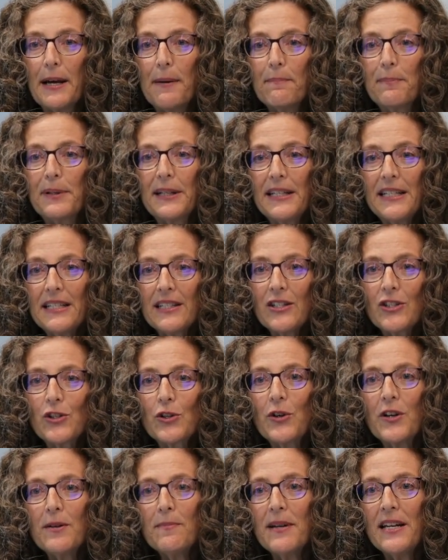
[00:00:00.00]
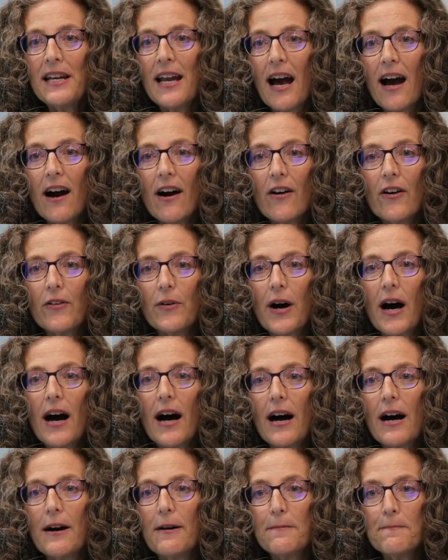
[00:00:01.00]
please join me now
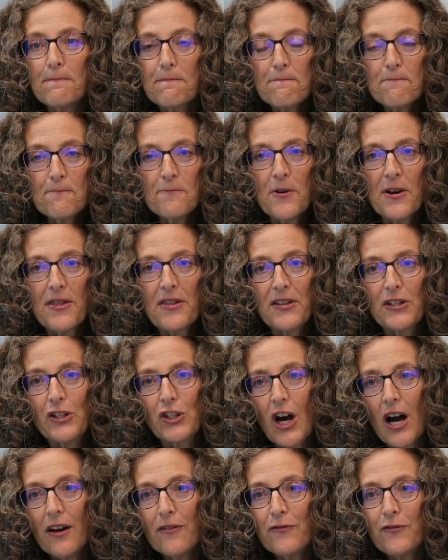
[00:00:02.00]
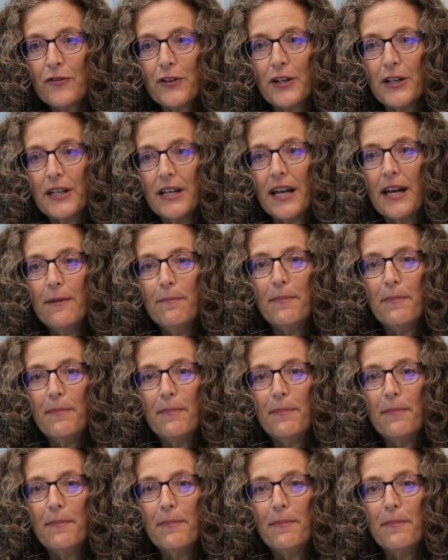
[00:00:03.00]
with John Foote and